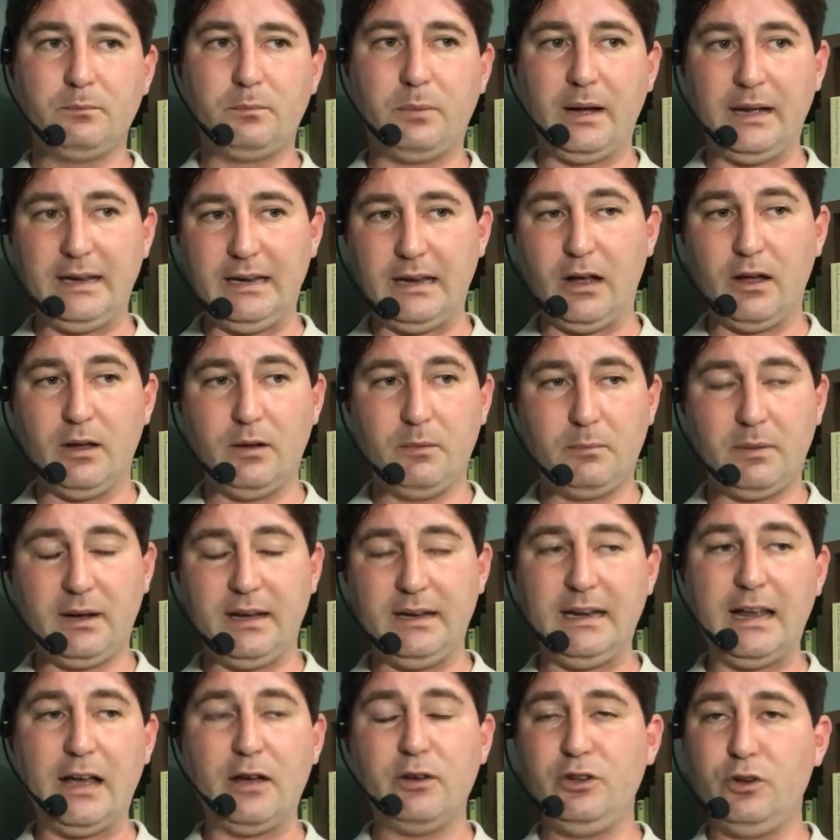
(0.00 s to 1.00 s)
by,
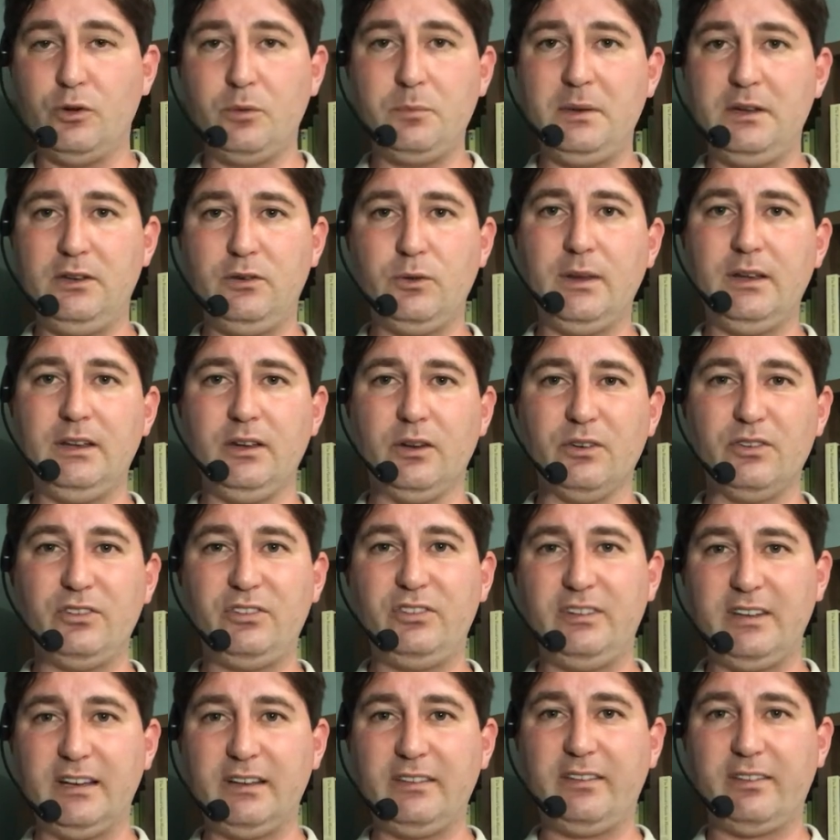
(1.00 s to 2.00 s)
by now you would be doing your
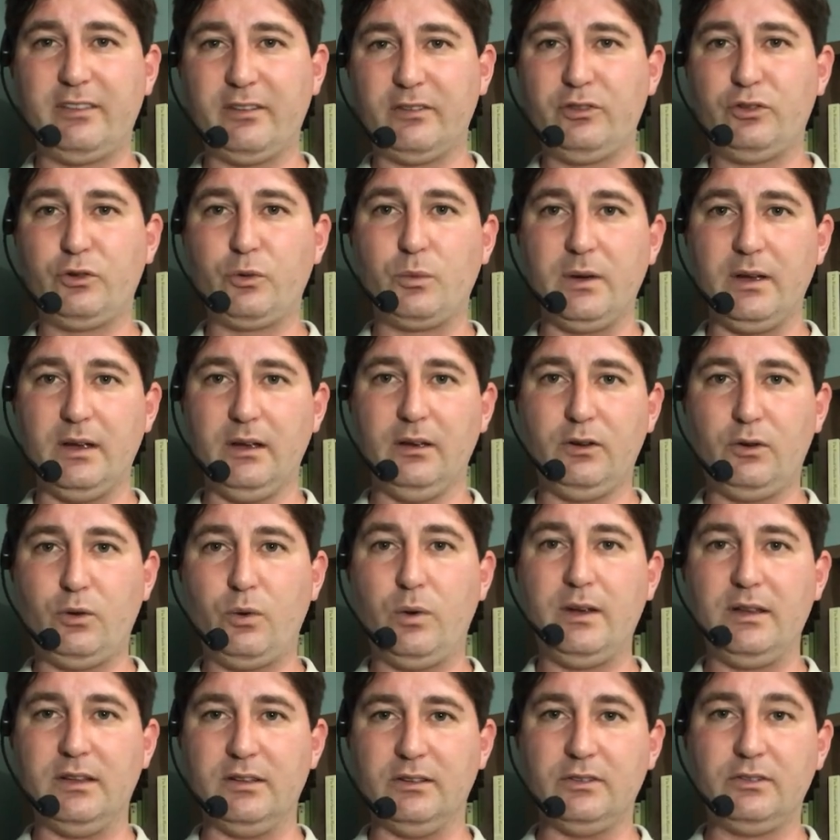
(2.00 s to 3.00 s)
sixth squi
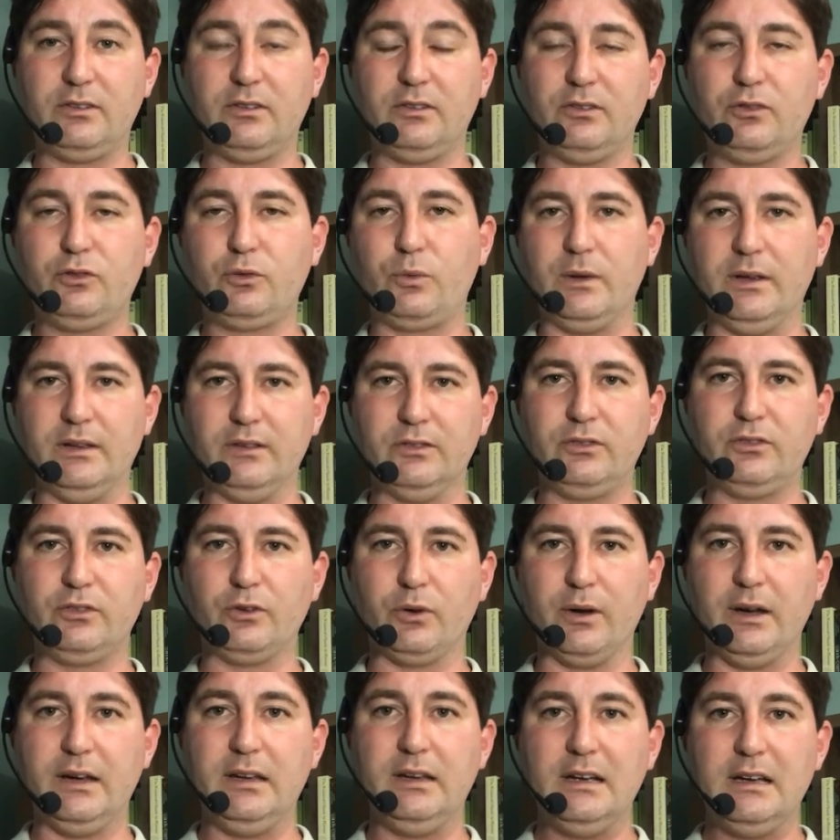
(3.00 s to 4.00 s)
quiz, squiz,
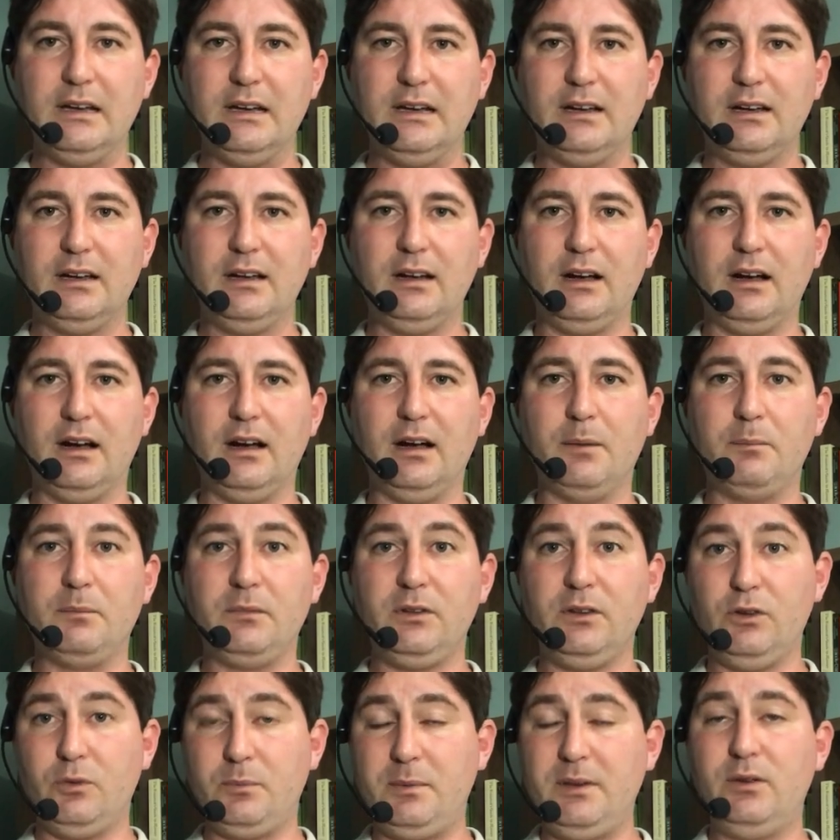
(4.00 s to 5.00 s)
sorry, um,
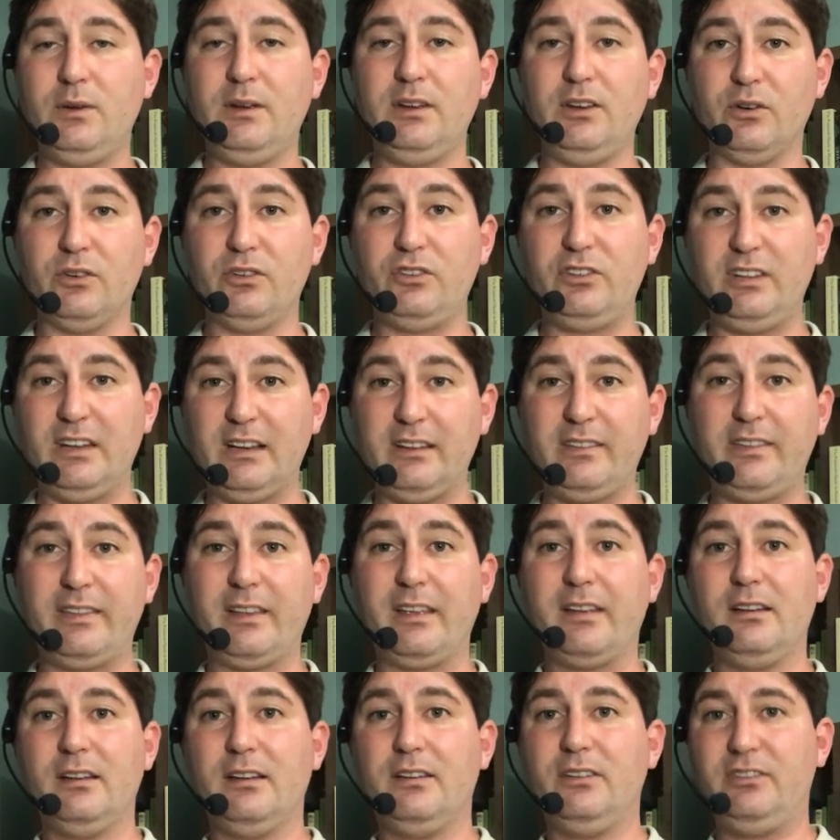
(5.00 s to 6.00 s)
you'd be doing your
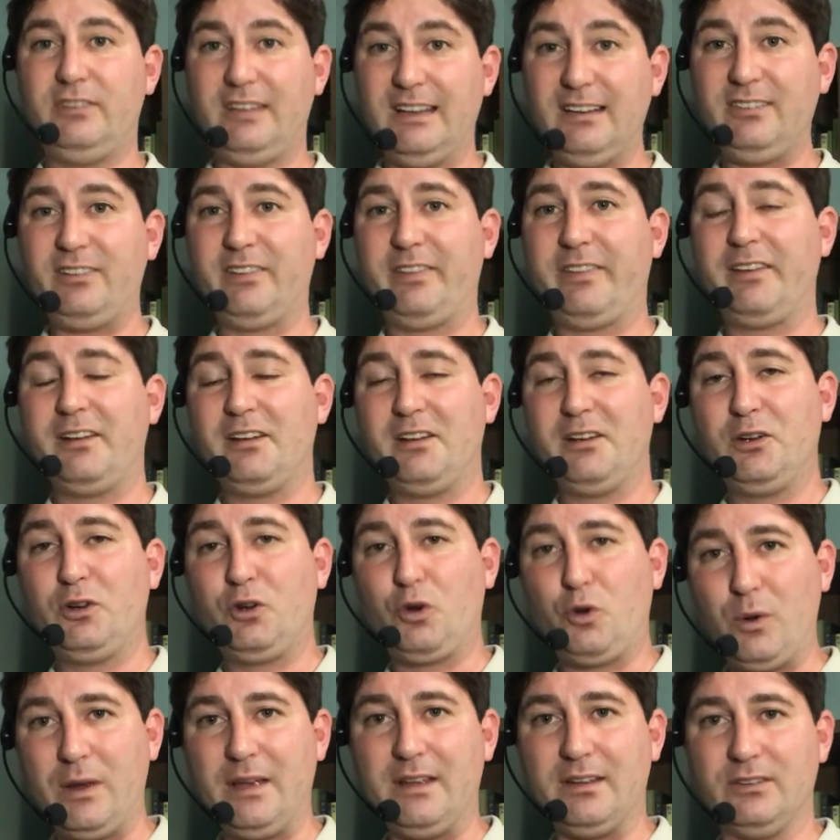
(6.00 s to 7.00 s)
sixth, sixth
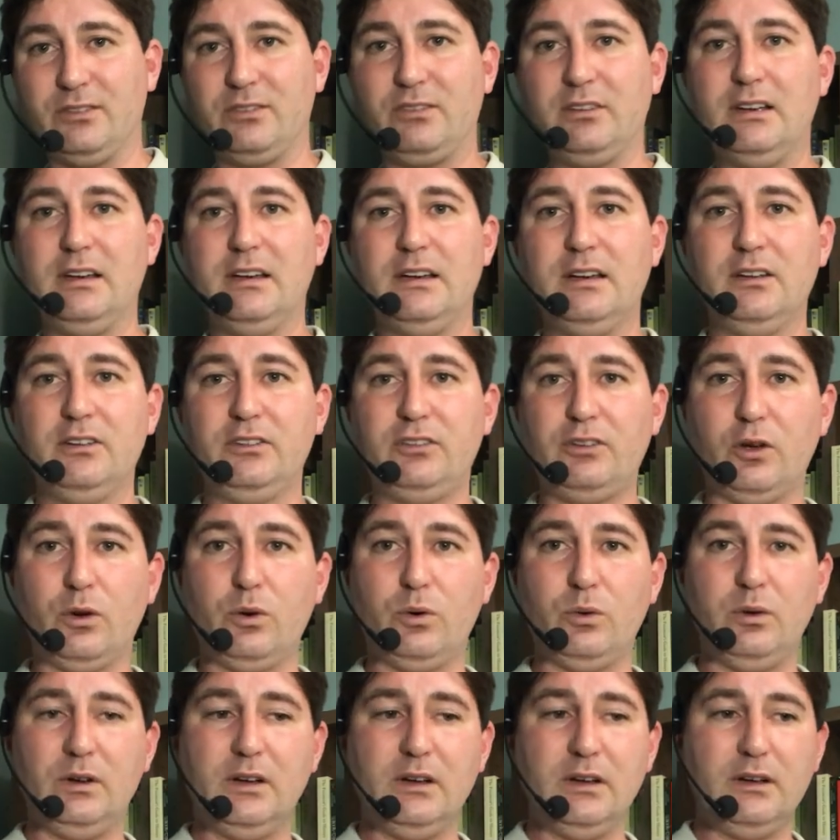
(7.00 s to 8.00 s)
quiz.
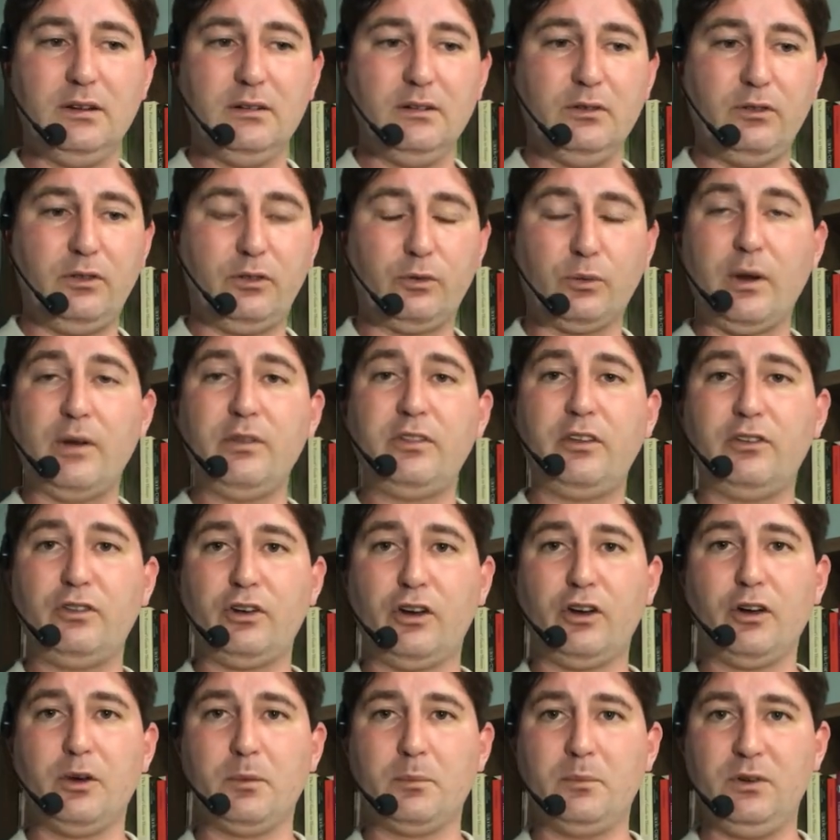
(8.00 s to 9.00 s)
So throughout the
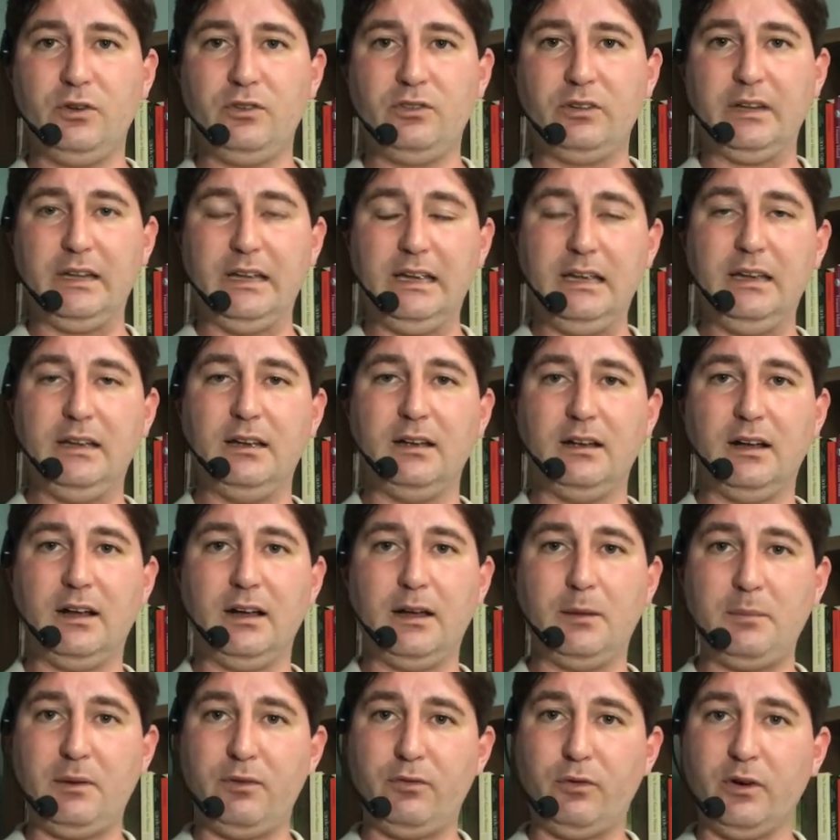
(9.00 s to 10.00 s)
term, usually
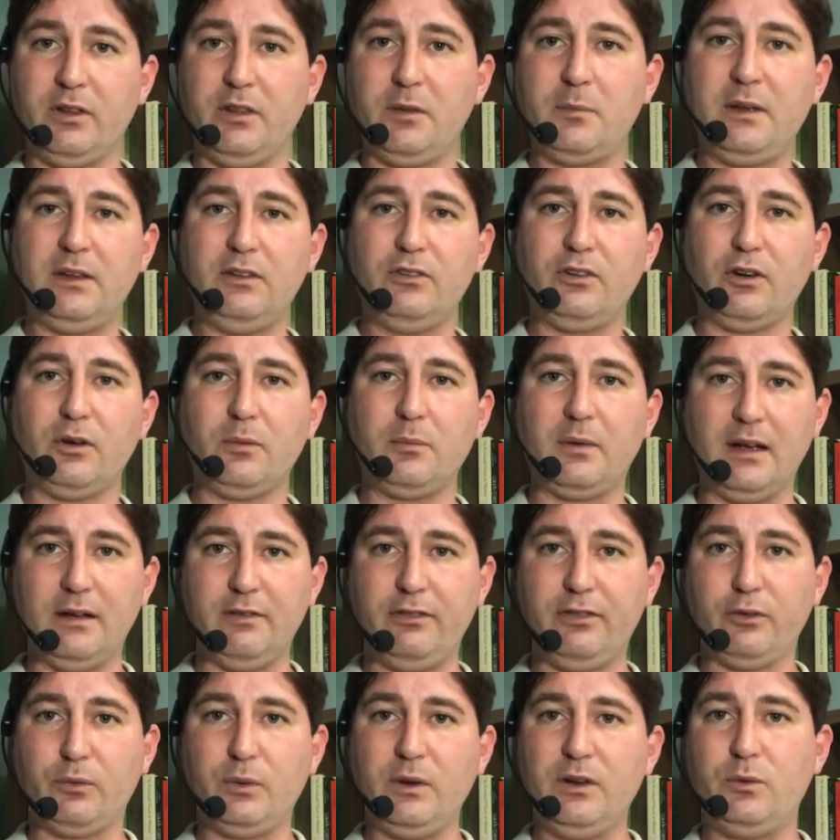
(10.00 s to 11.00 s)
uh, before the midterm, I
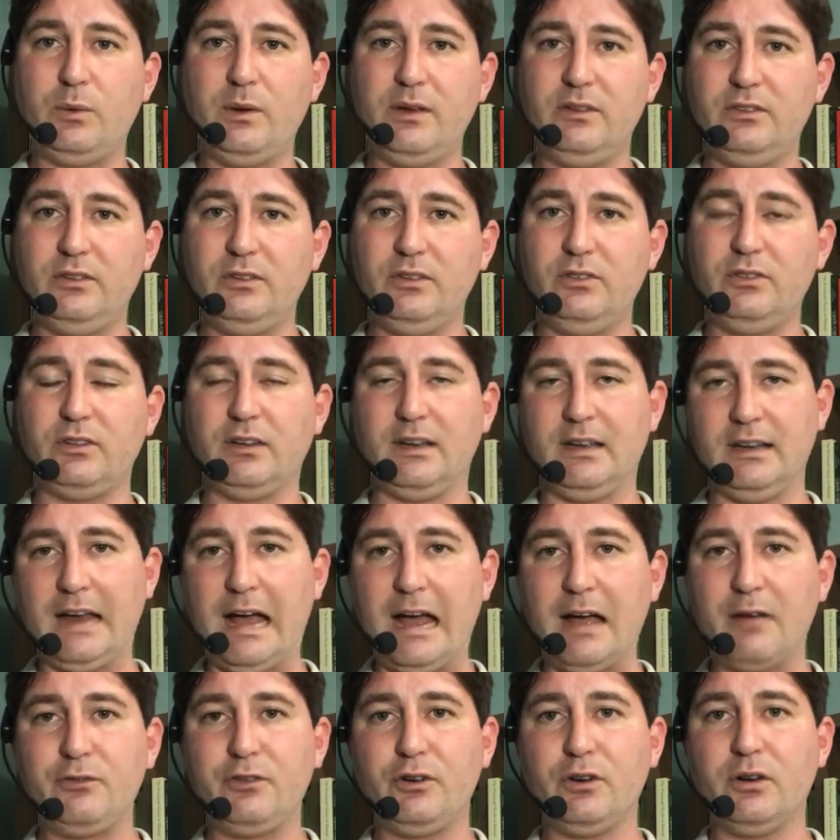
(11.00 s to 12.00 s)
have three quizzes and
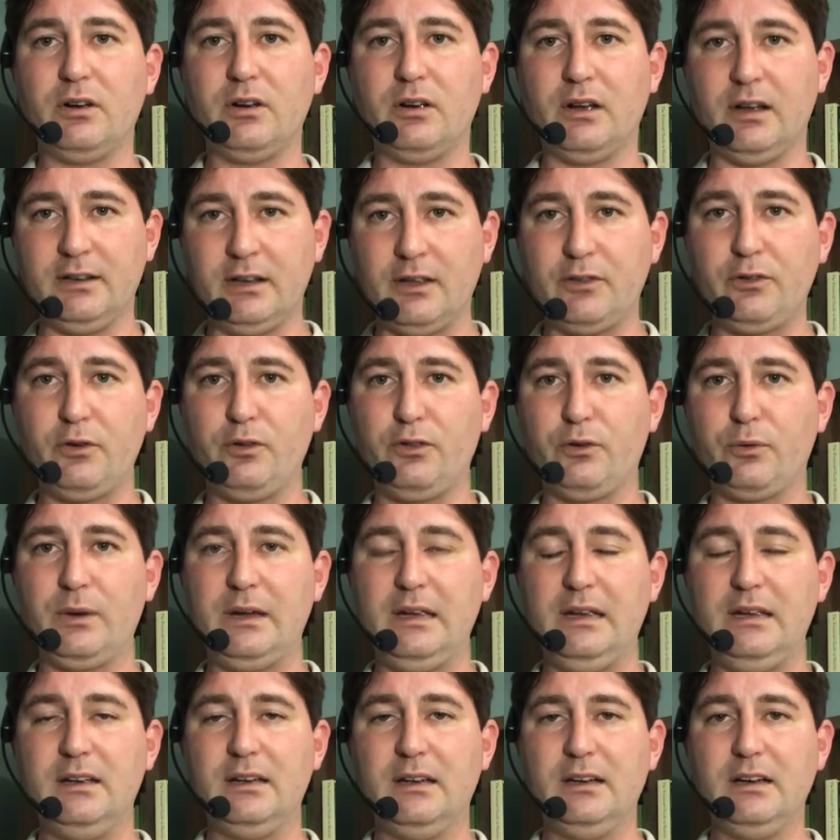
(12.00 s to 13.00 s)
after another
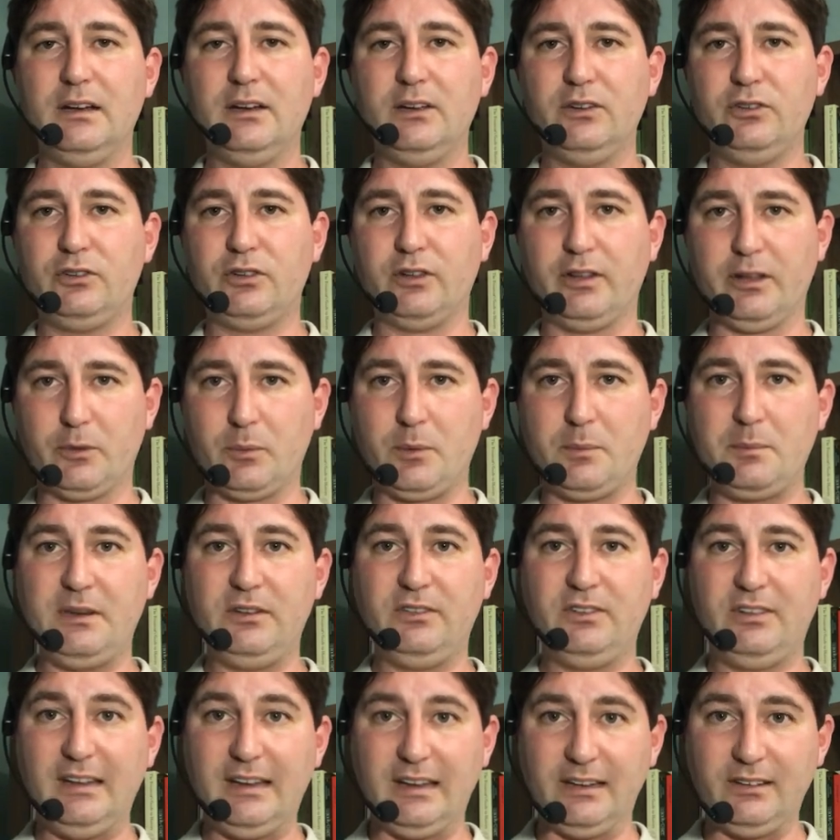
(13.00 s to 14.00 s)
three, so there would
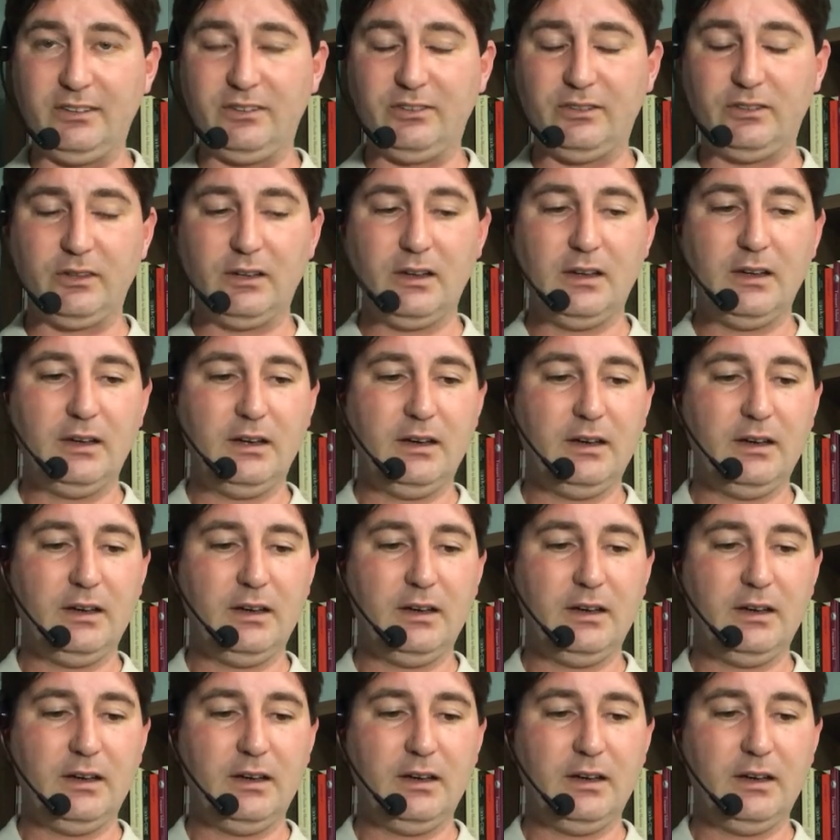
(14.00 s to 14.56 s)
be six.